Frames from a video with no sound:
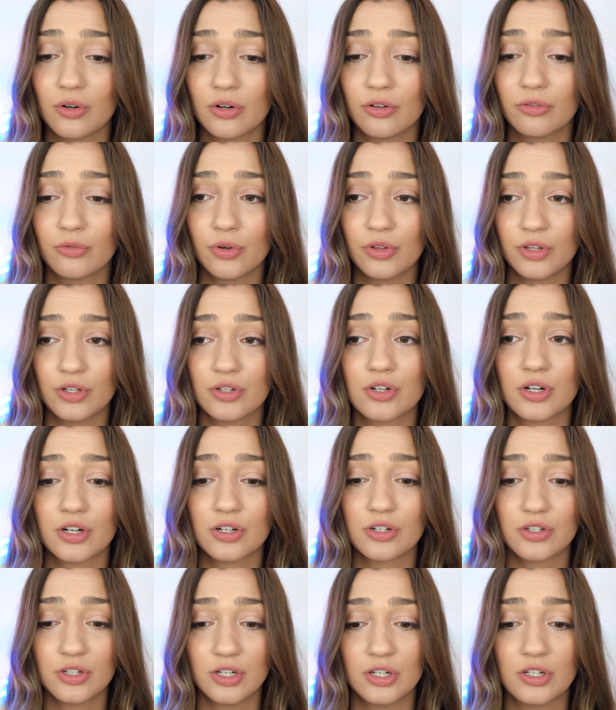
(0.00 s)
or for the
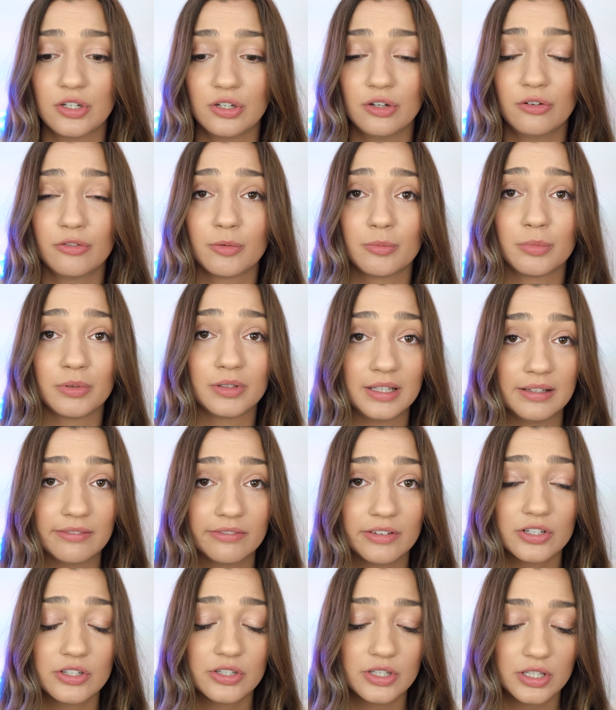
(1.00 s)
church to do, for
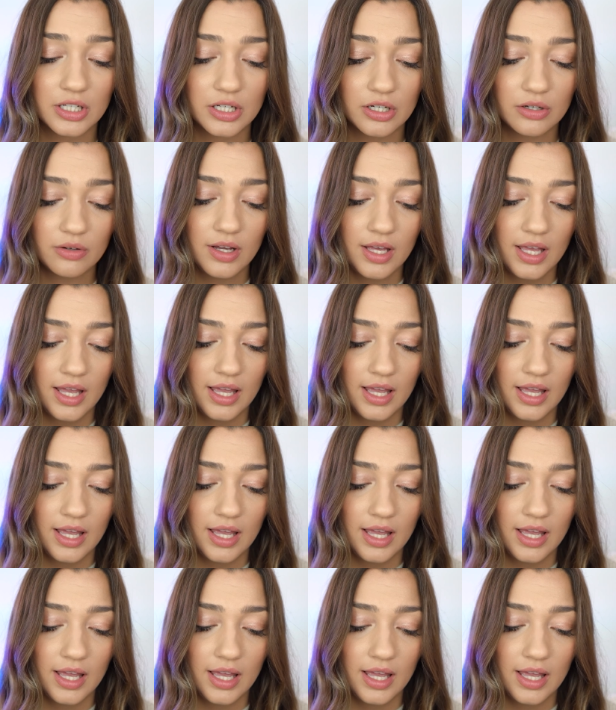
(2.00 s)
believers to do.